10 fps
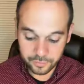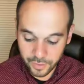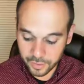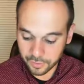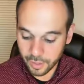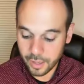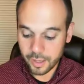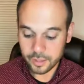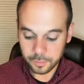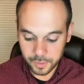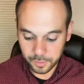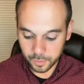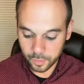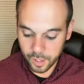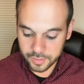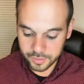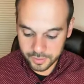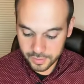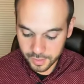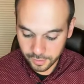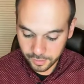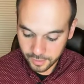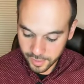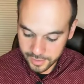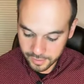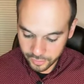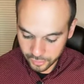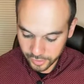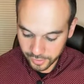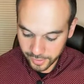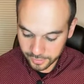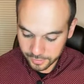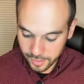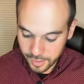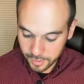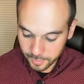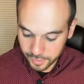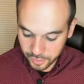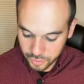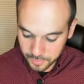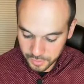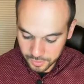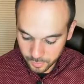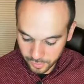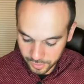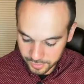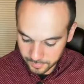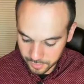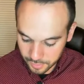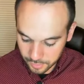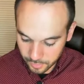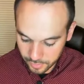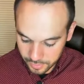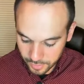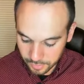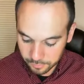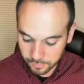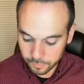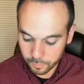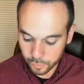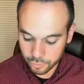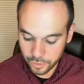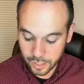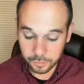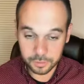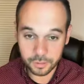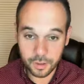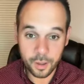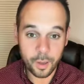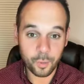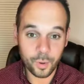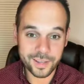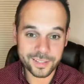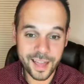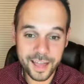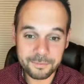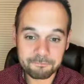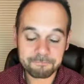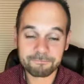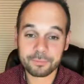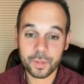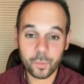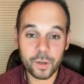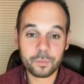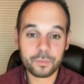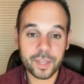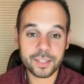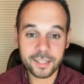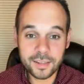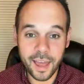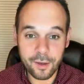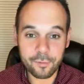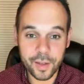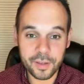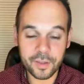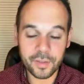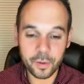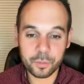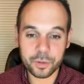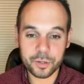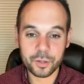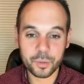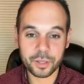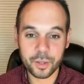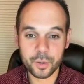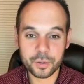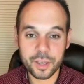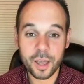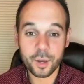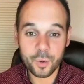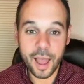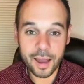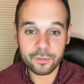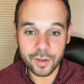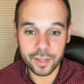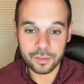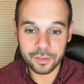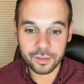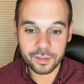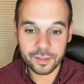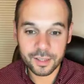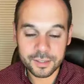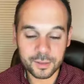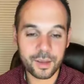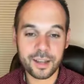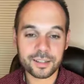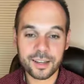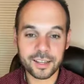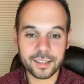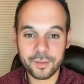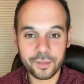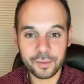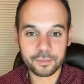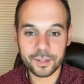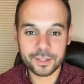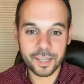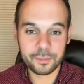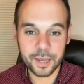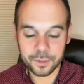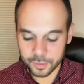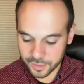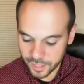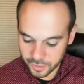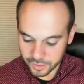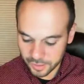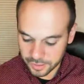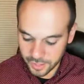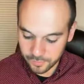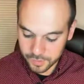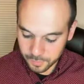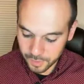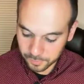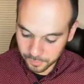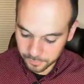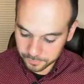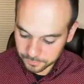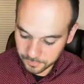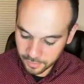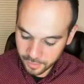By faith, the people crossed the sea as on dry land, but the Egyptians, when they attempted to do the same, were drowned. Why is that? Well, they didn't have faith and they were pursuing those who had faith. So God did not give them the same kind of protection that He gave His people.